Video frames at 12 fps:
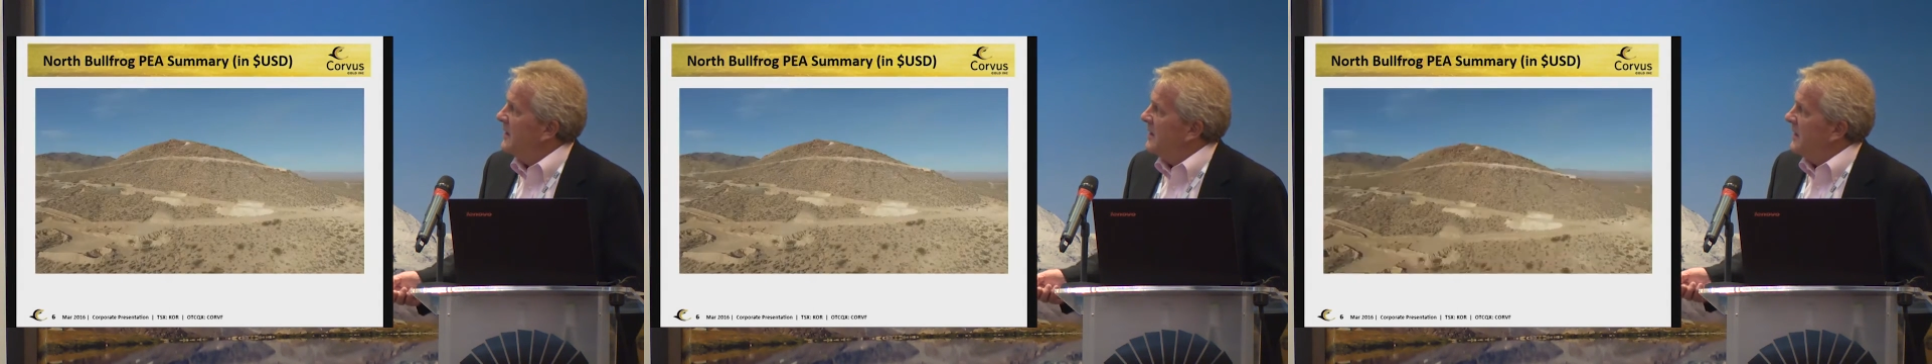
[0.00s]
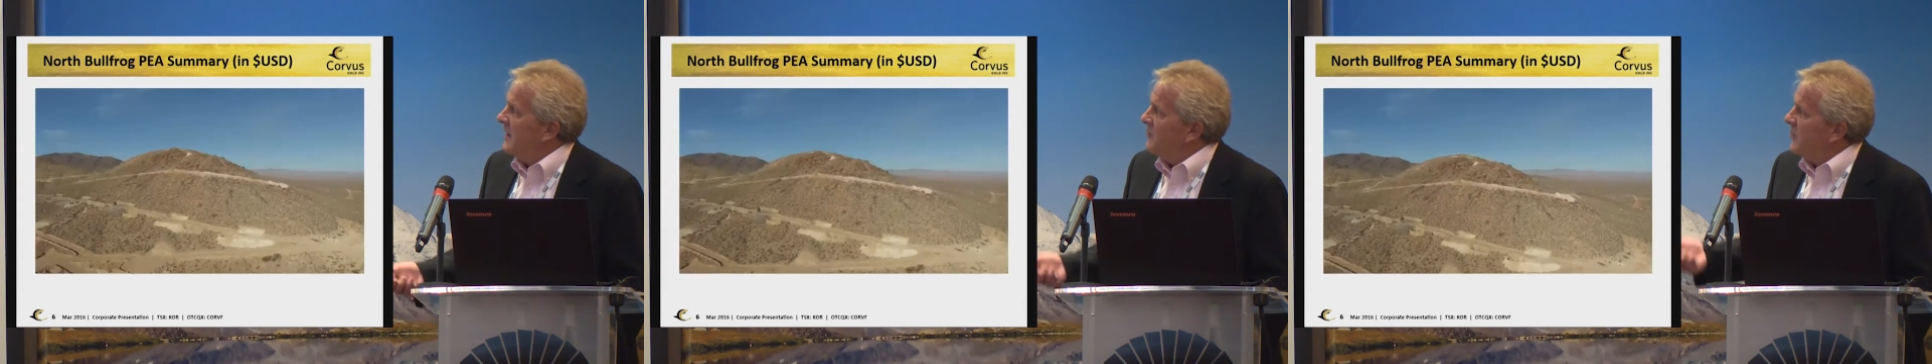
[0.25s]

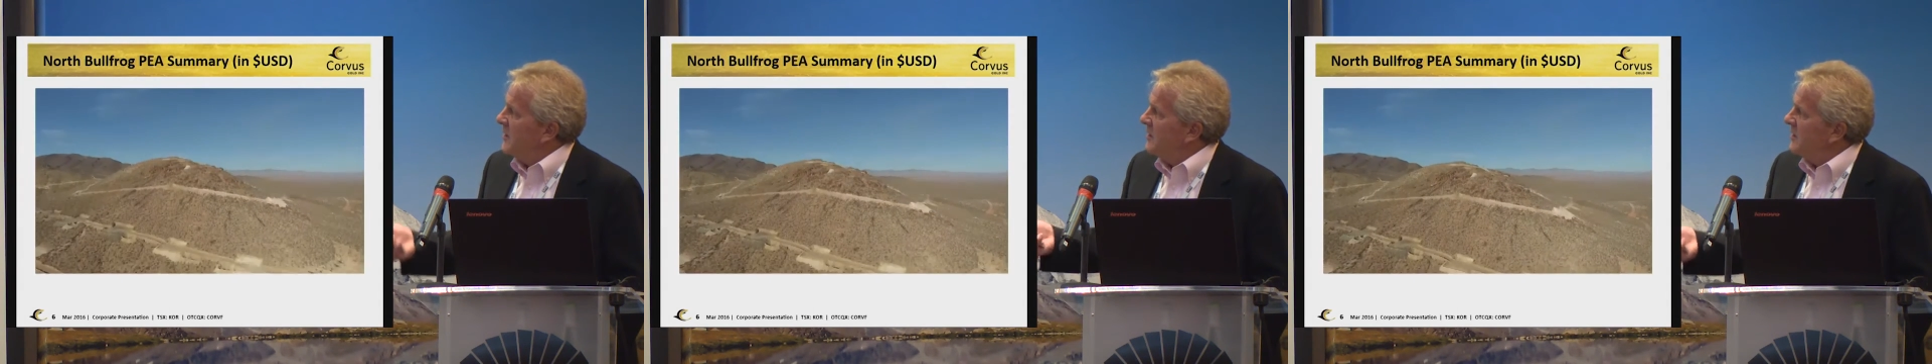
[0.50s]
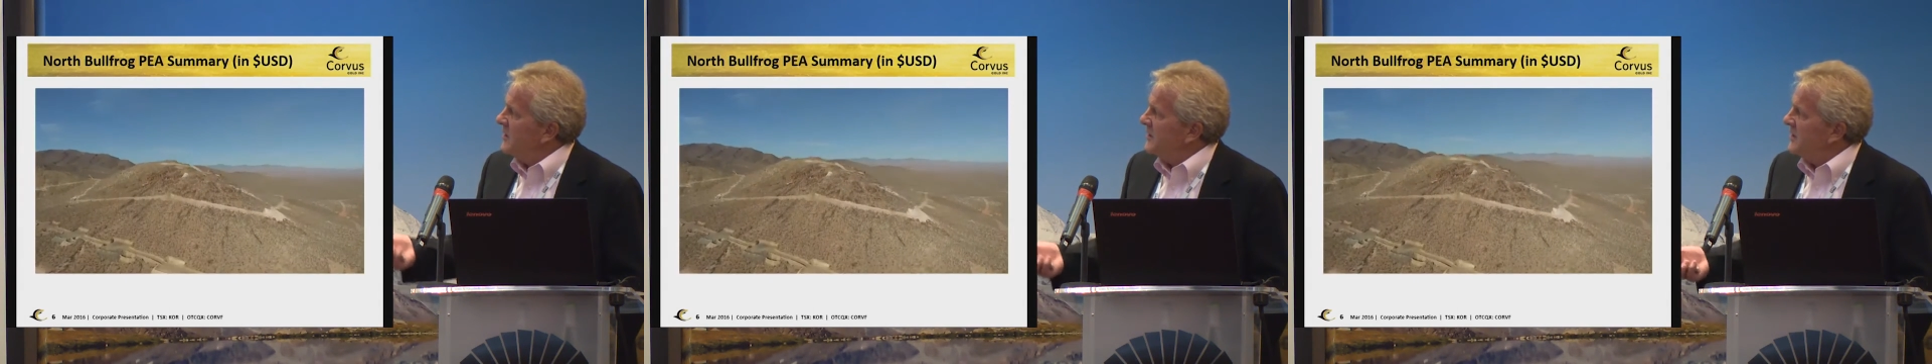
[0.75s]
If we
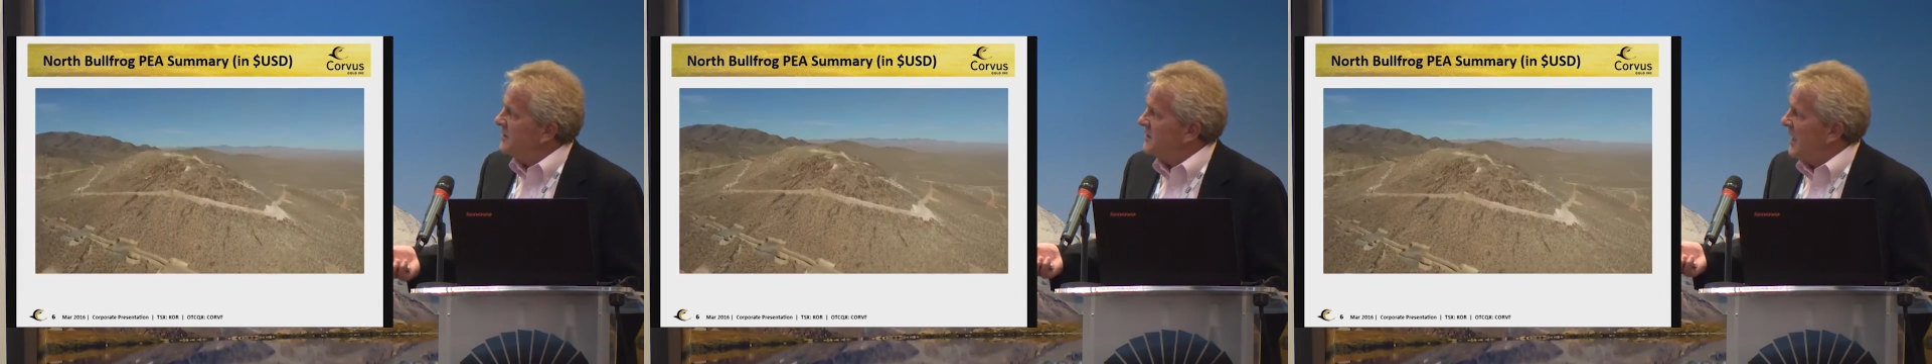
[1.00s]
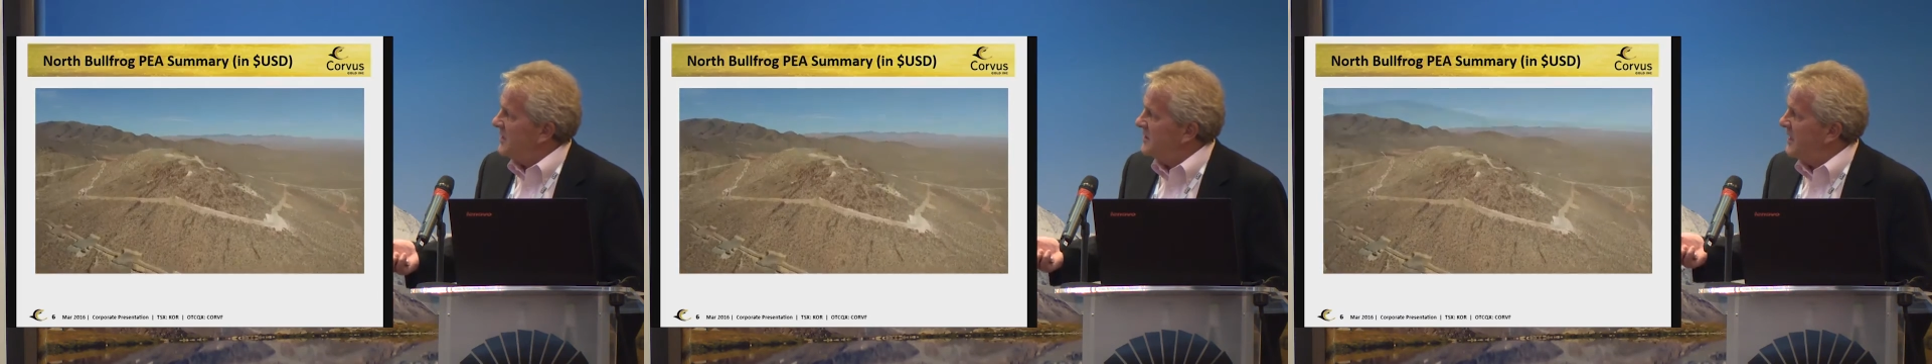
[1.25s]
look at this
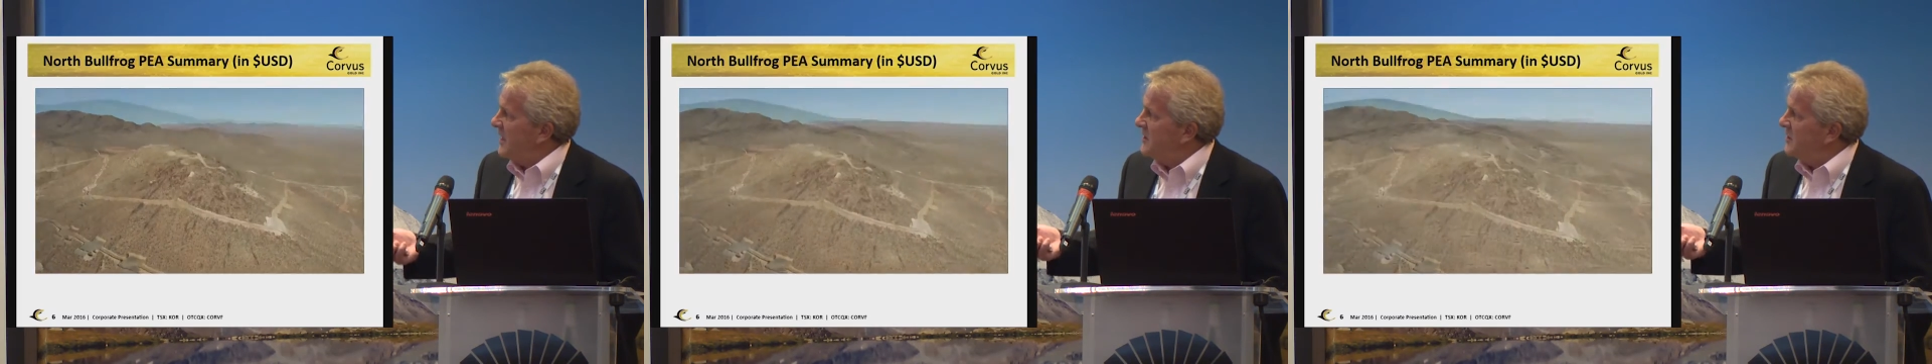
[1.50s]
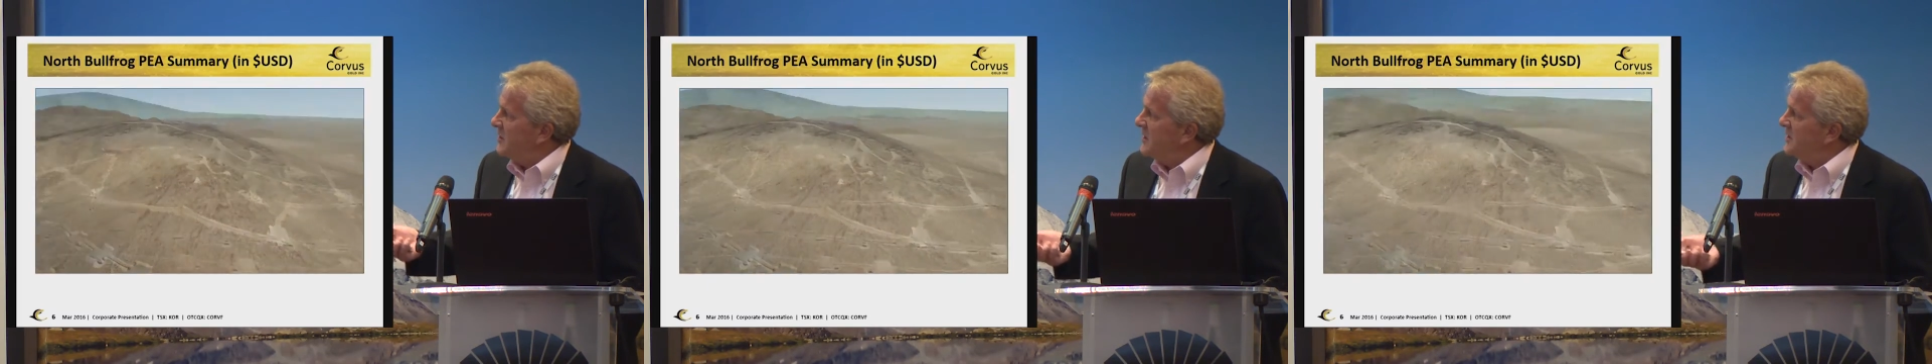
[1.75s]
asset,
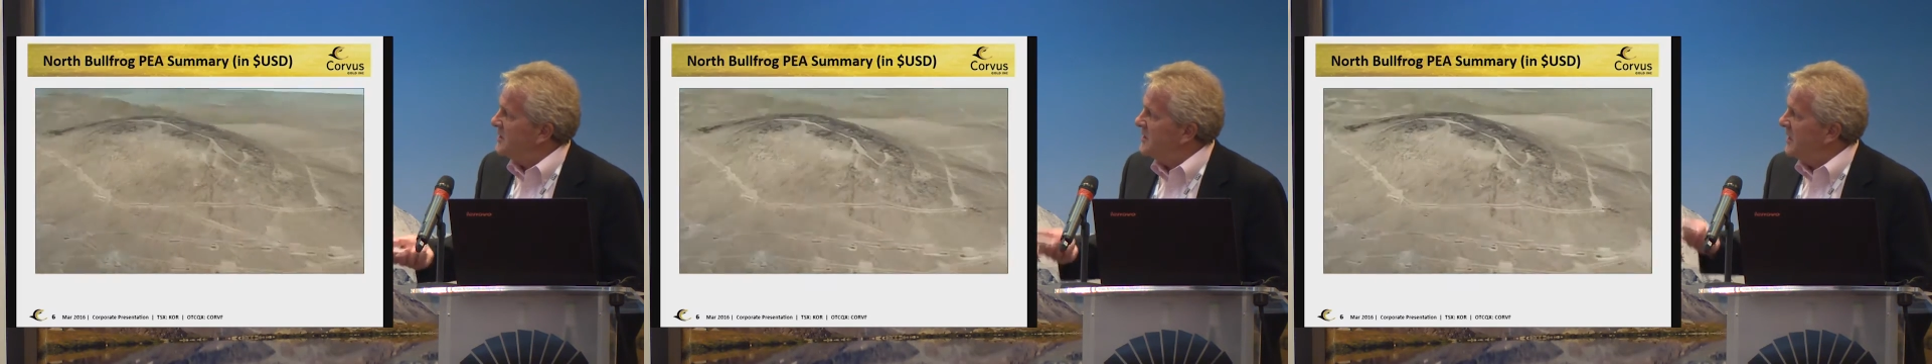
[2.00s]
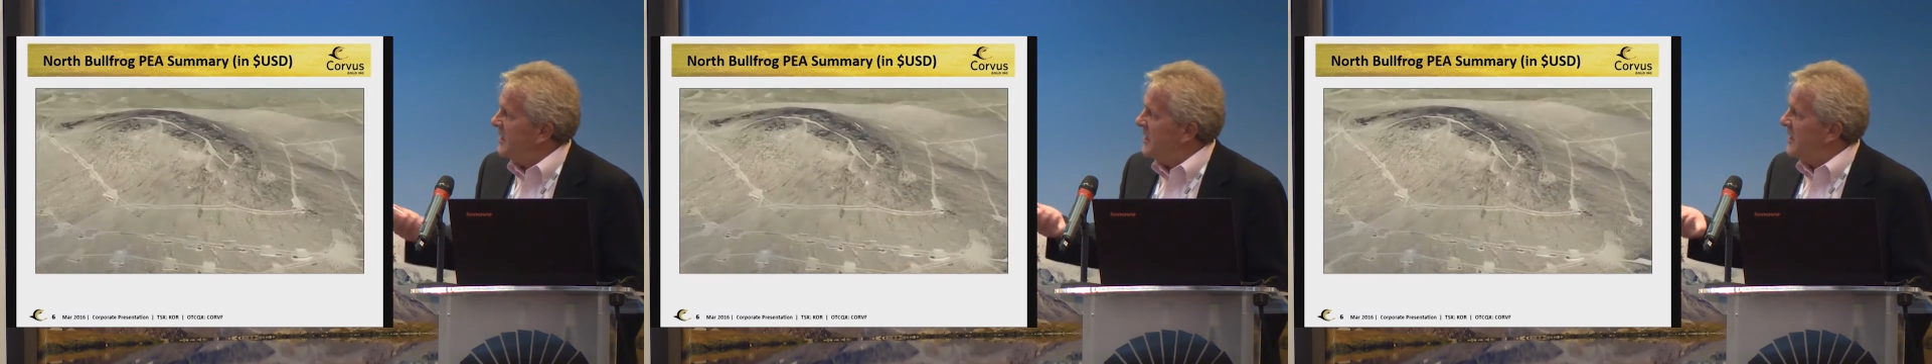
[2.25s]
you can
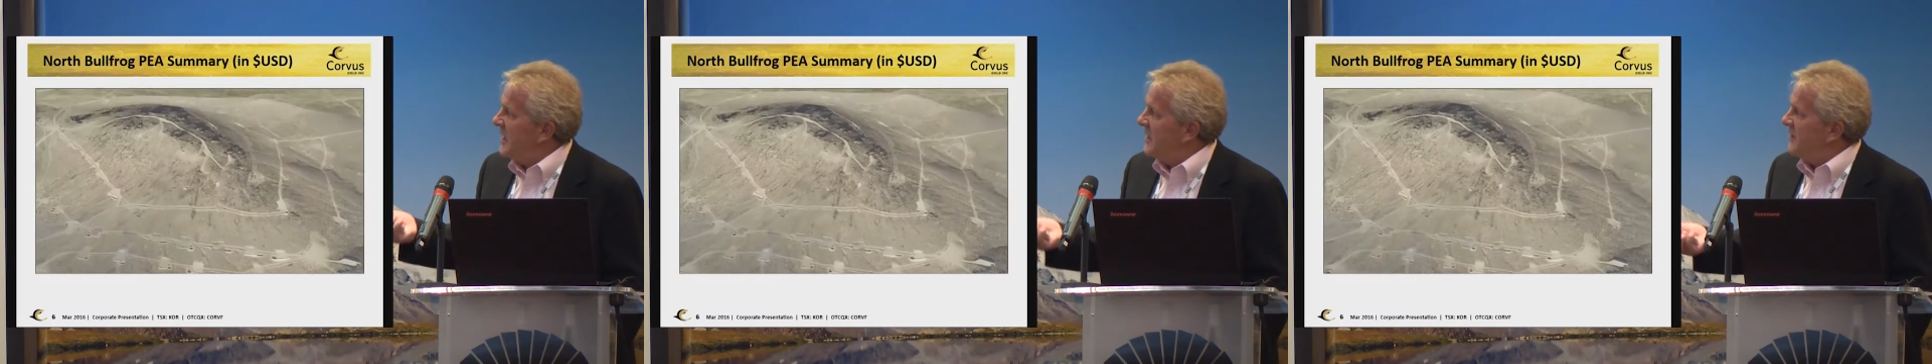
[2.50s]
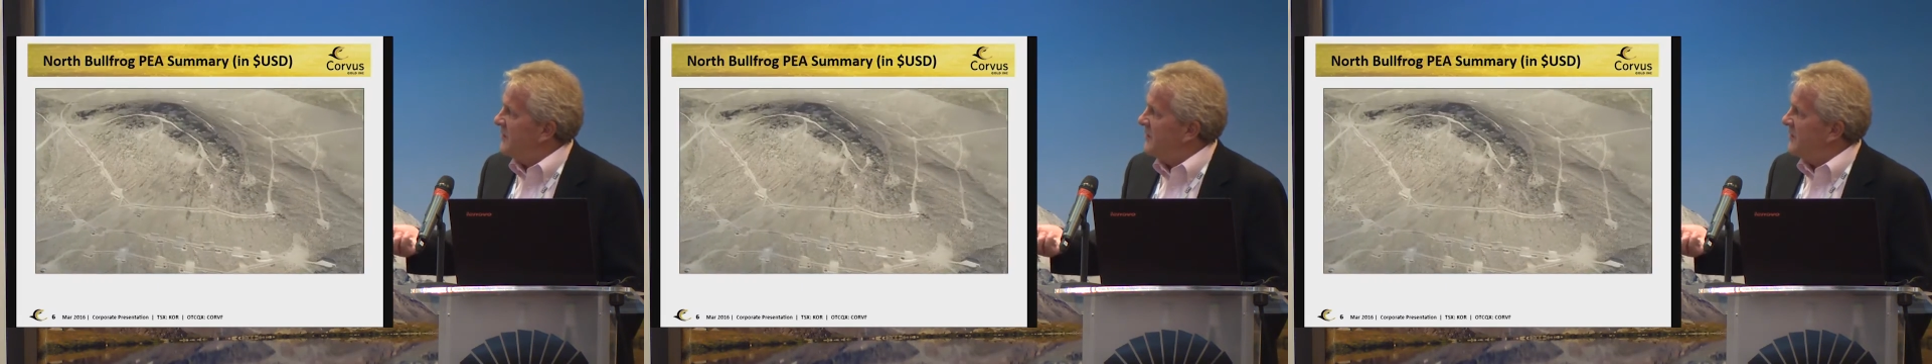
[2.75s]
see the